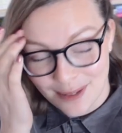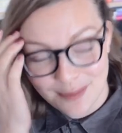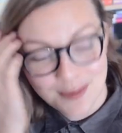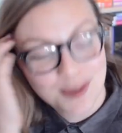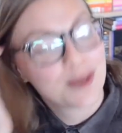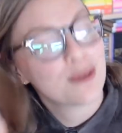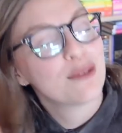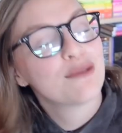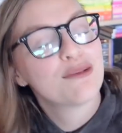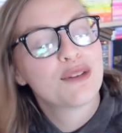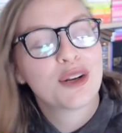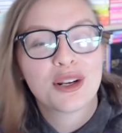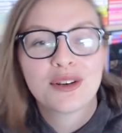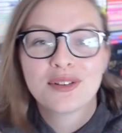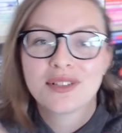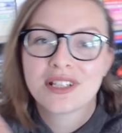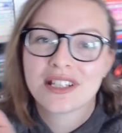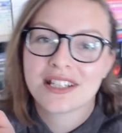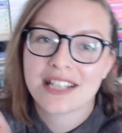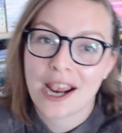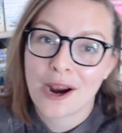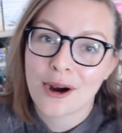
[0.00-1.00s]
So it follows
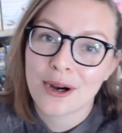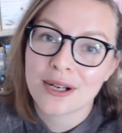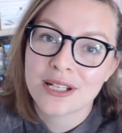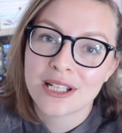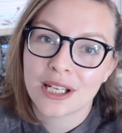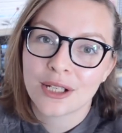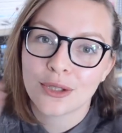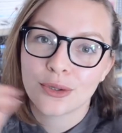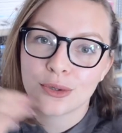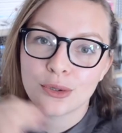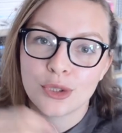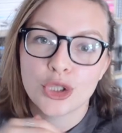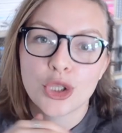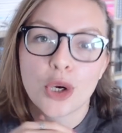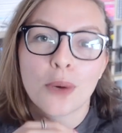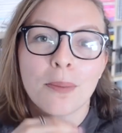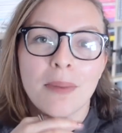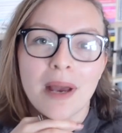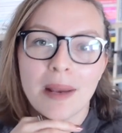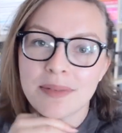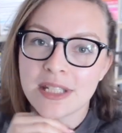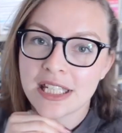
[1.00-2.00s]
this character called
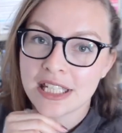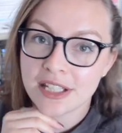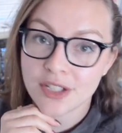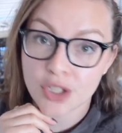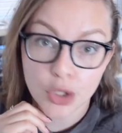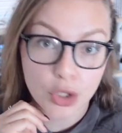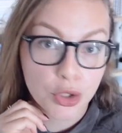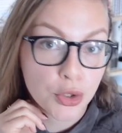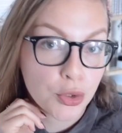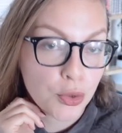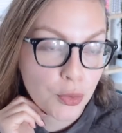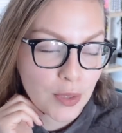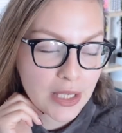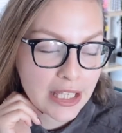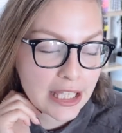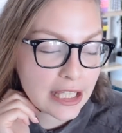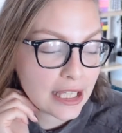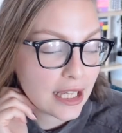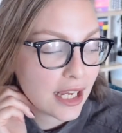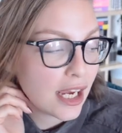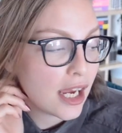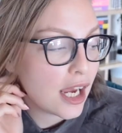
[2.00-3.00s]
Jean-Baptiste
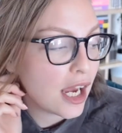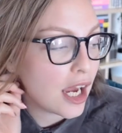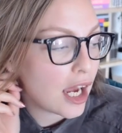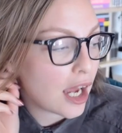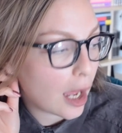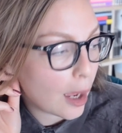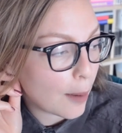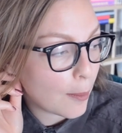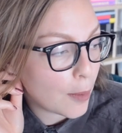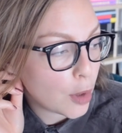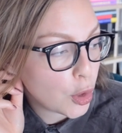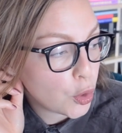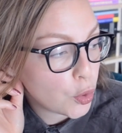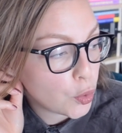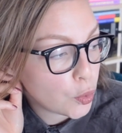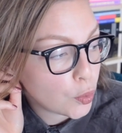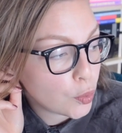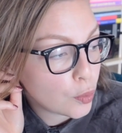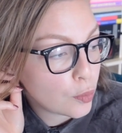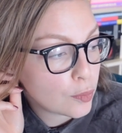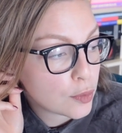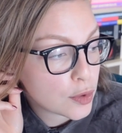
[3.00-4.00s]
Grenouille,
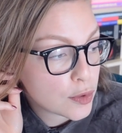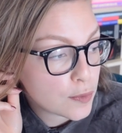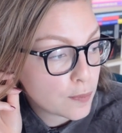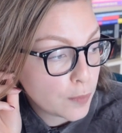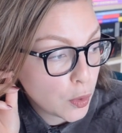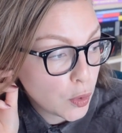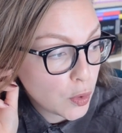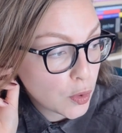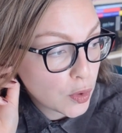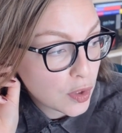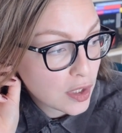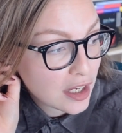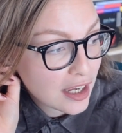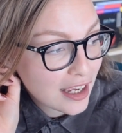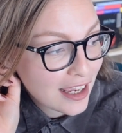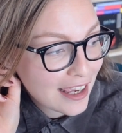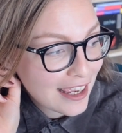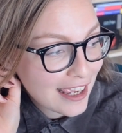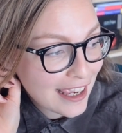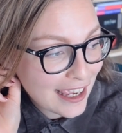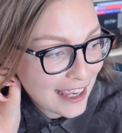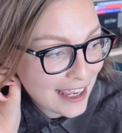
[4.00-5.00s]
who was born
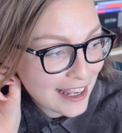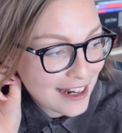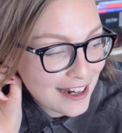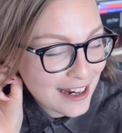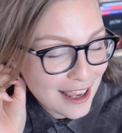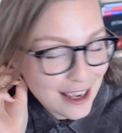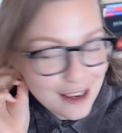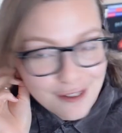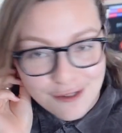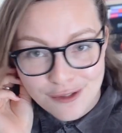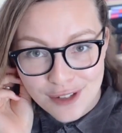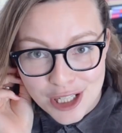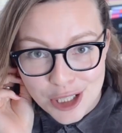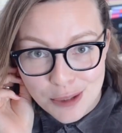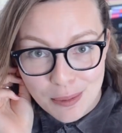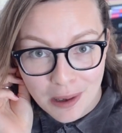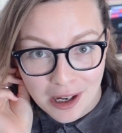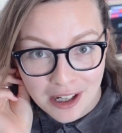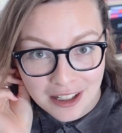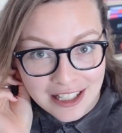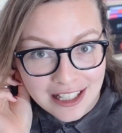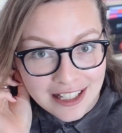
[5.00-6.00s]
in a fish
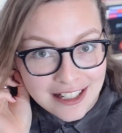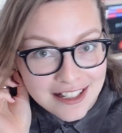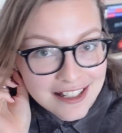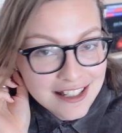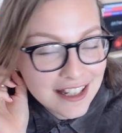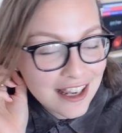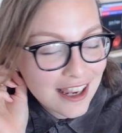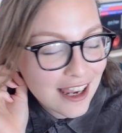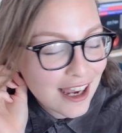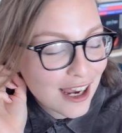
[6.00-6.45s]
market